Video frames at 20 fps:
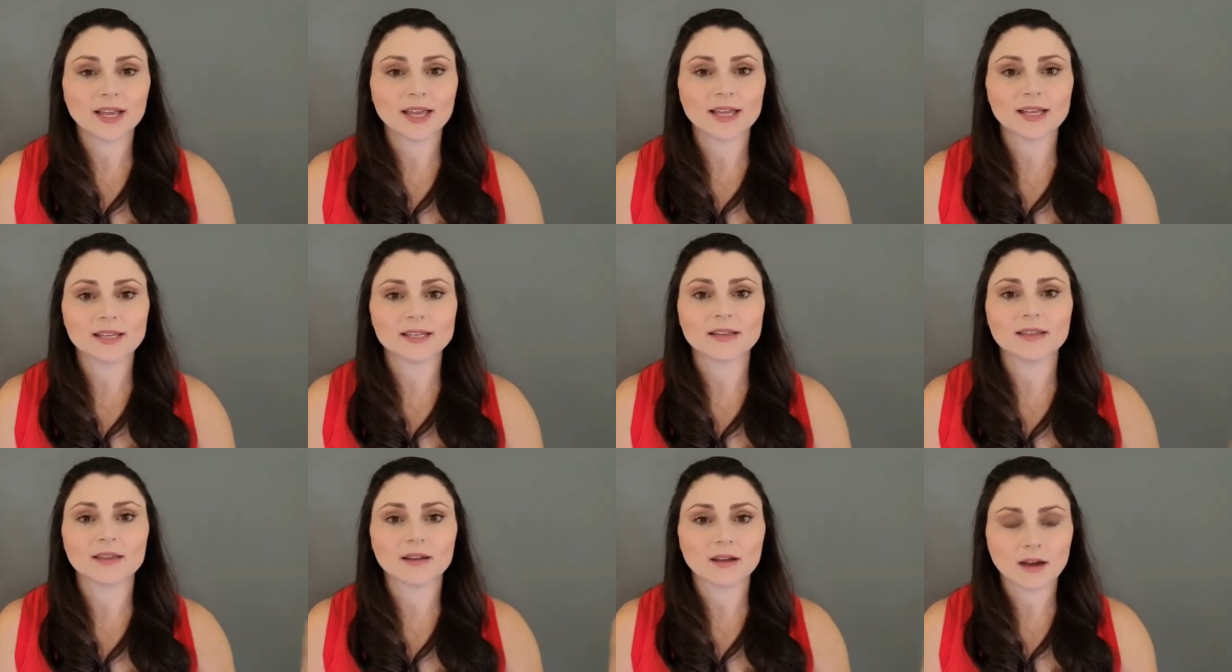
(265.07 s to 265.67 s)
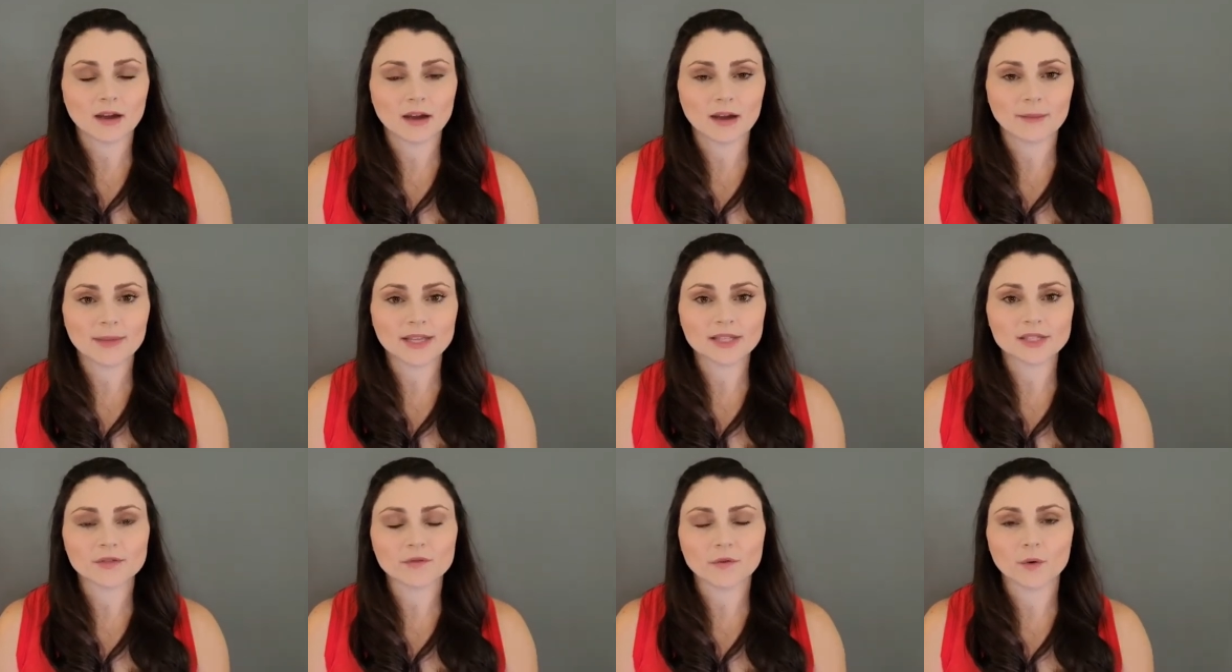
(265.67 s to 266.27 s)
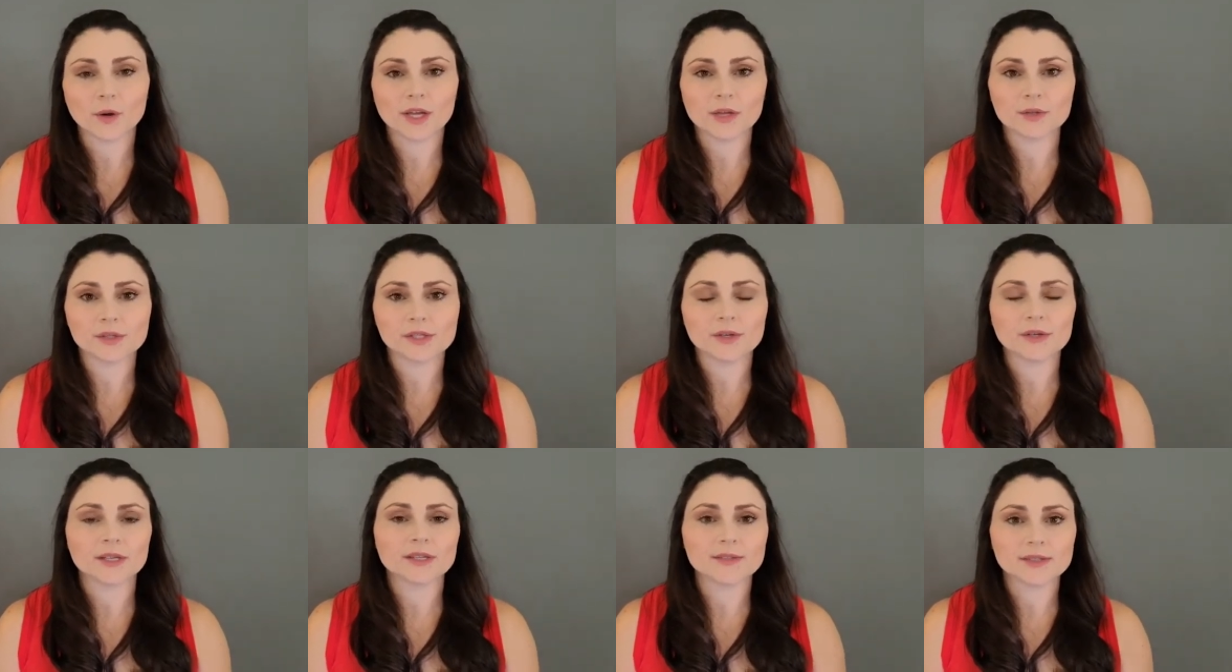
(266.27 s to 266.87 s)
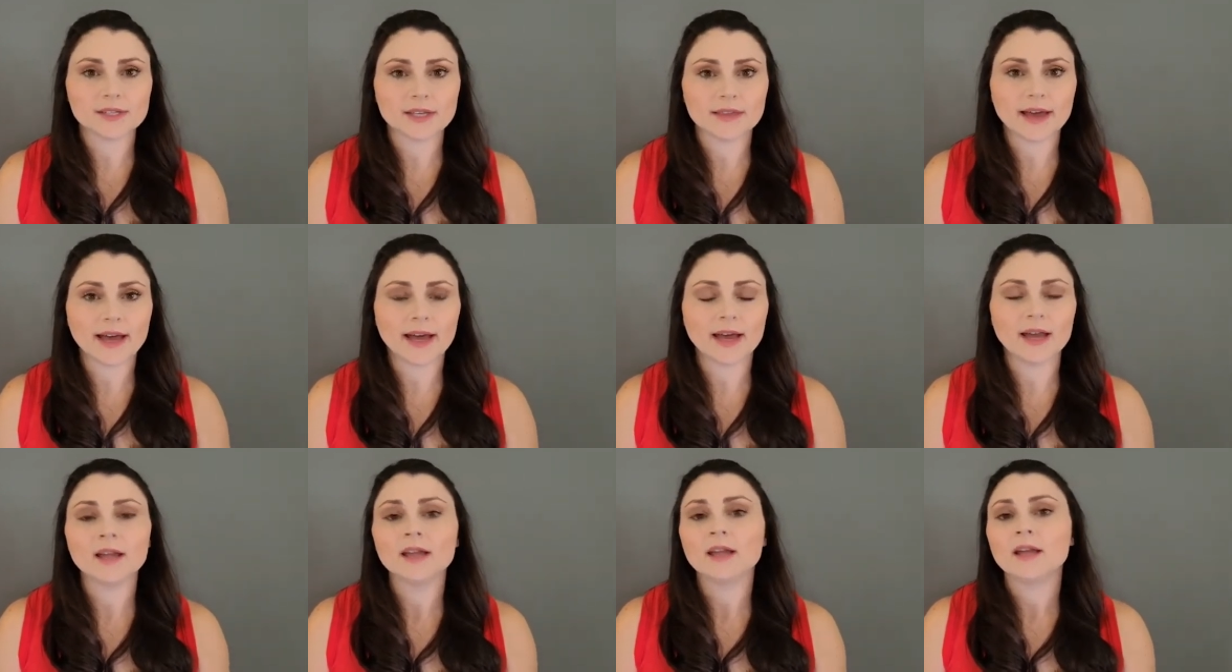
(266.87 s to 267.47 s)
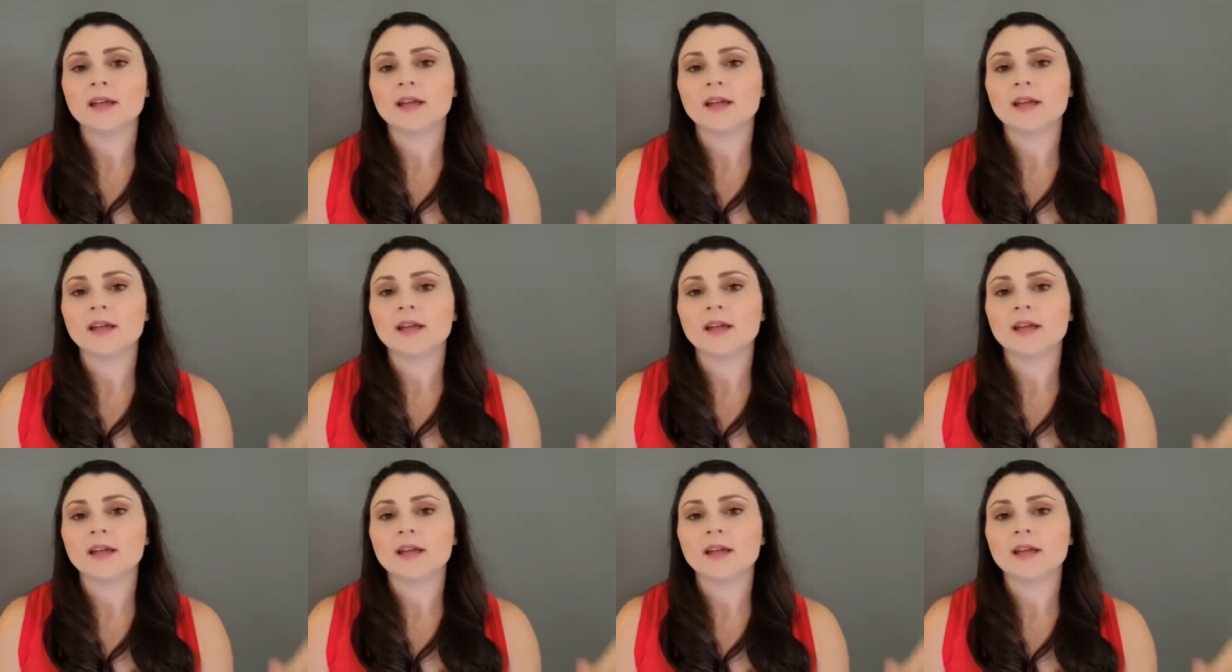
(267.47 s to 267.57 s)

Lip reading: in the comments for you so you can see that.